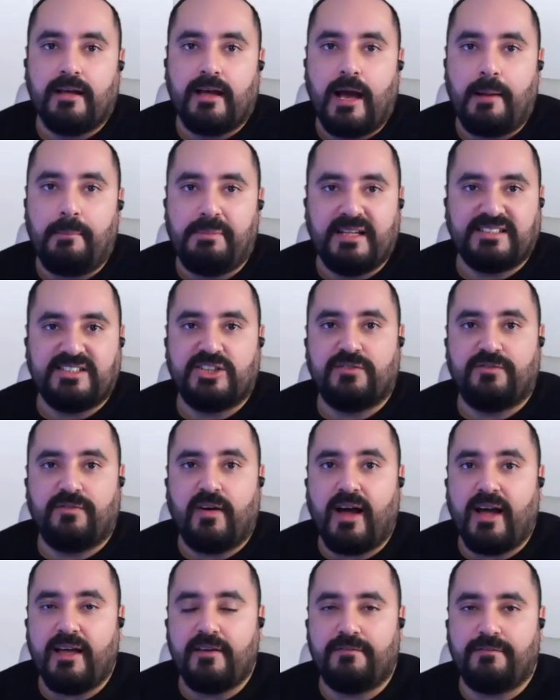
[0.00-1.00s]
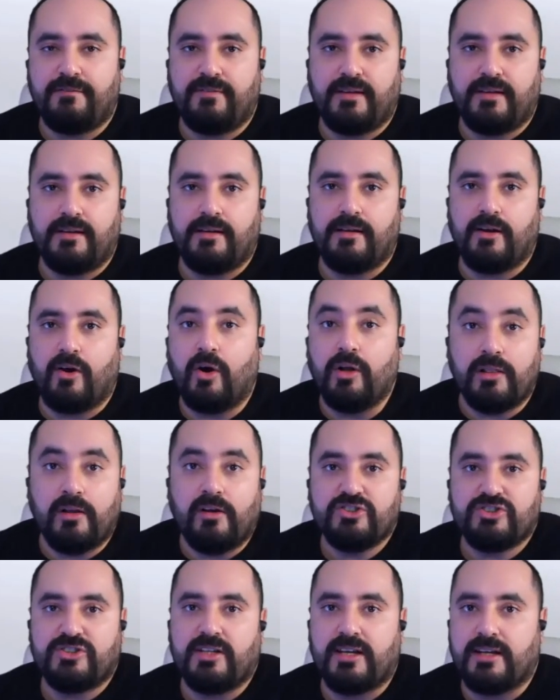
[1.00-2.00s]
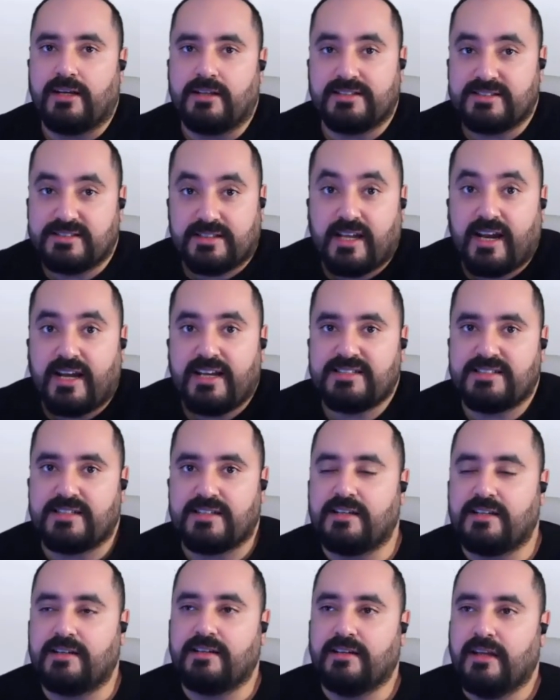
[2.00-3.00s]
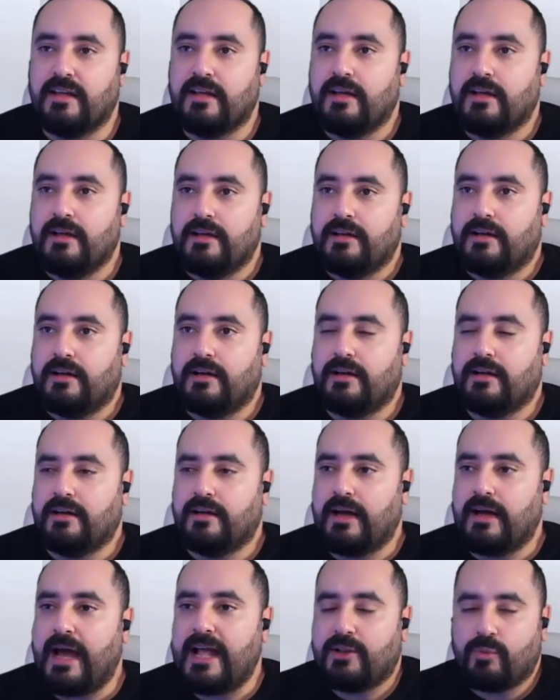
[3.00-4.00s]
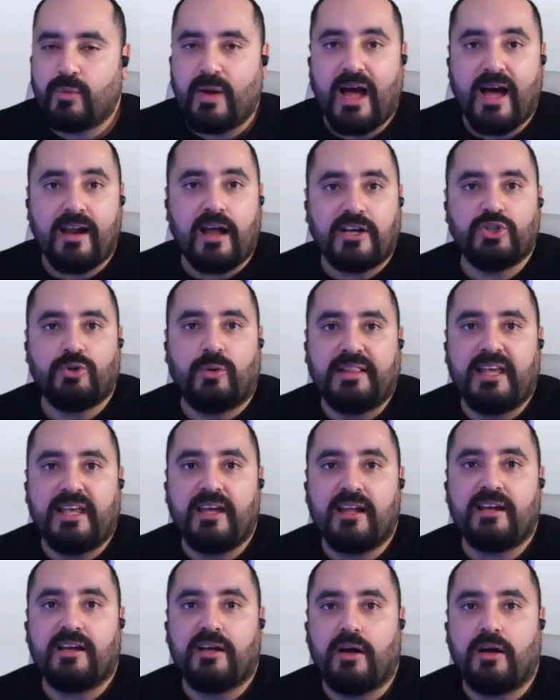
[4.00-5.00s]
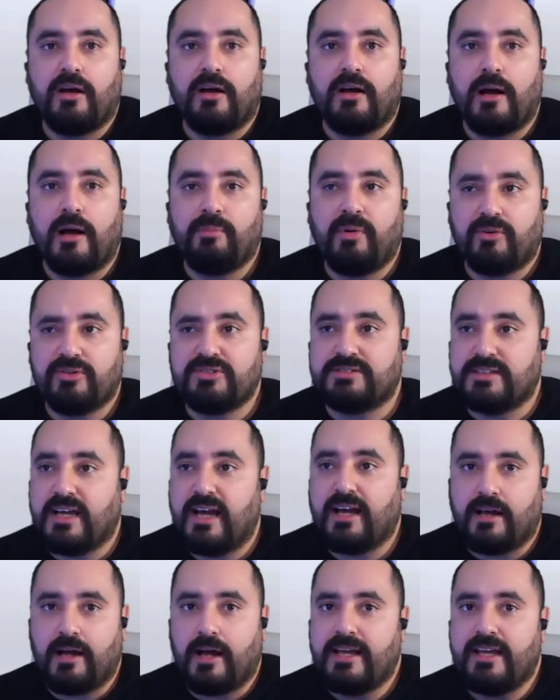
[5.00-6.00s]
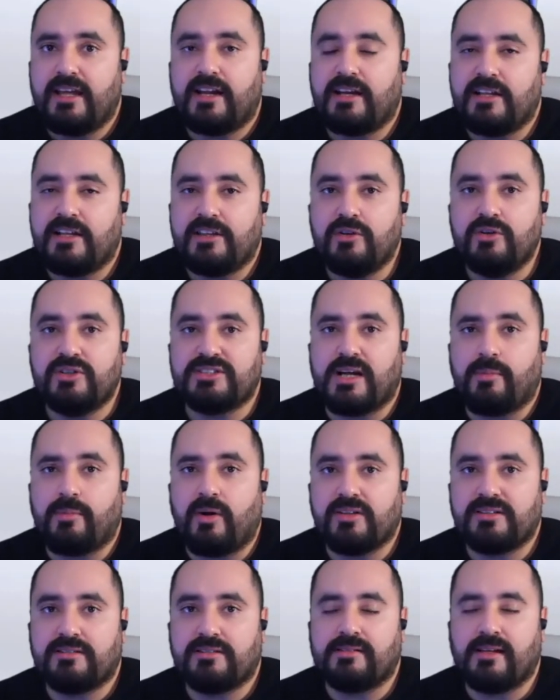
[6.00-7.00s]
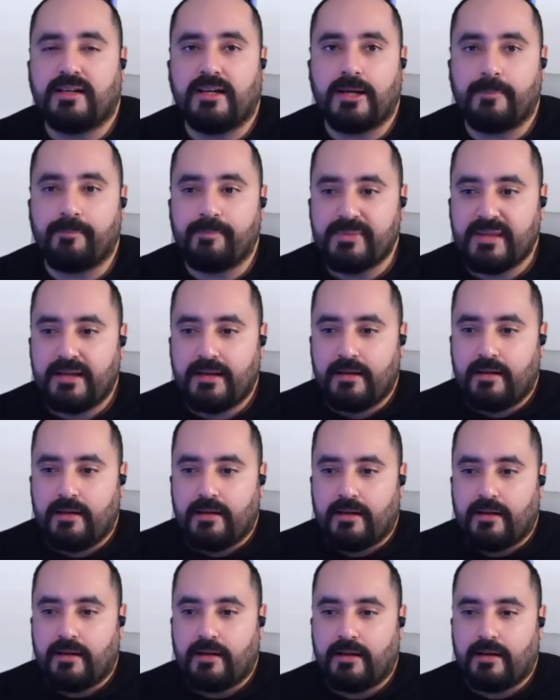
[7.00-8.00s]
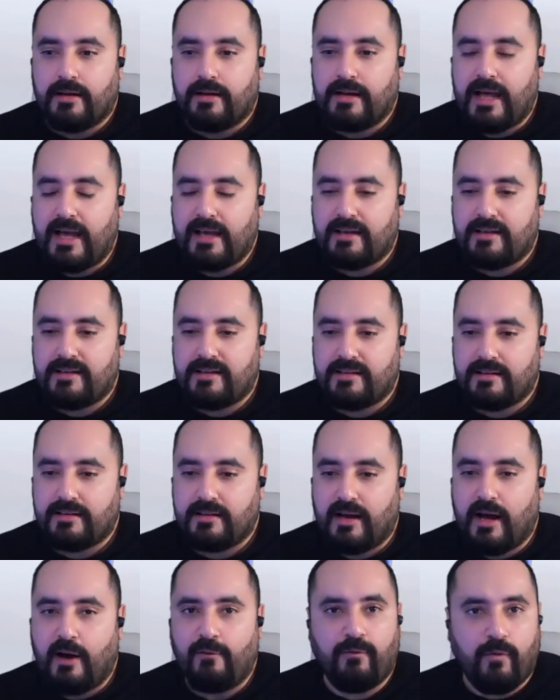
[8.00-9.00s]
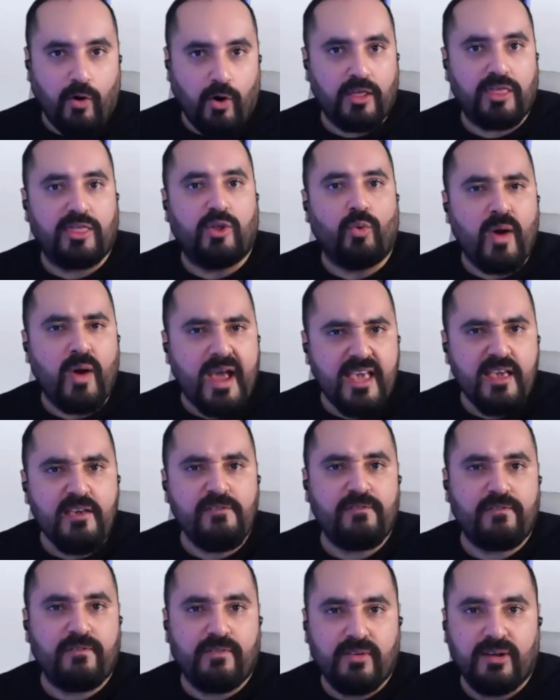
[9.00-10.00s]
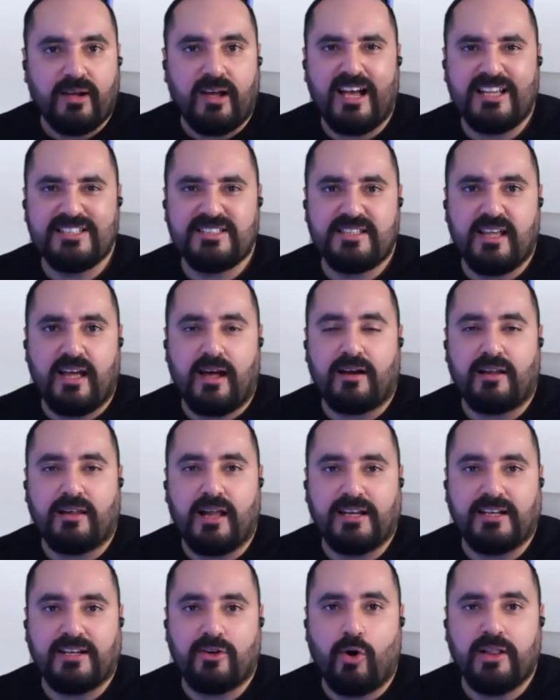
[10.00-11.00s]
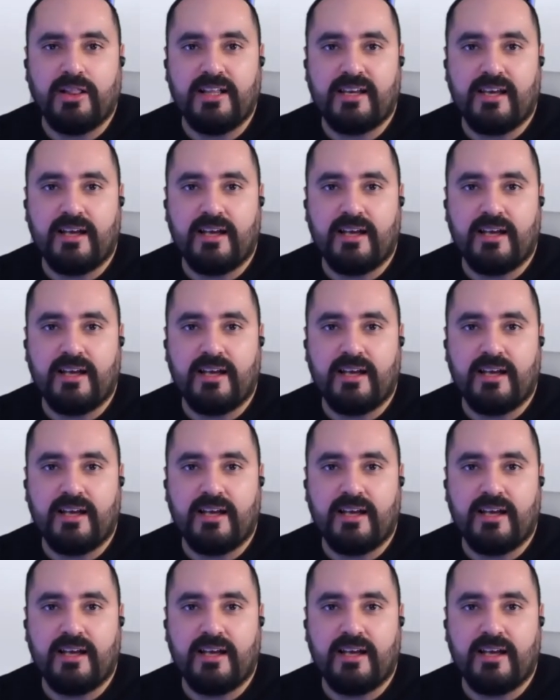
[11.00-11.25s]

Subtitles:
a PlayStation 5 on launch day. It's crazy, really. And we are actually hearing news about a fourth wave, as they are calling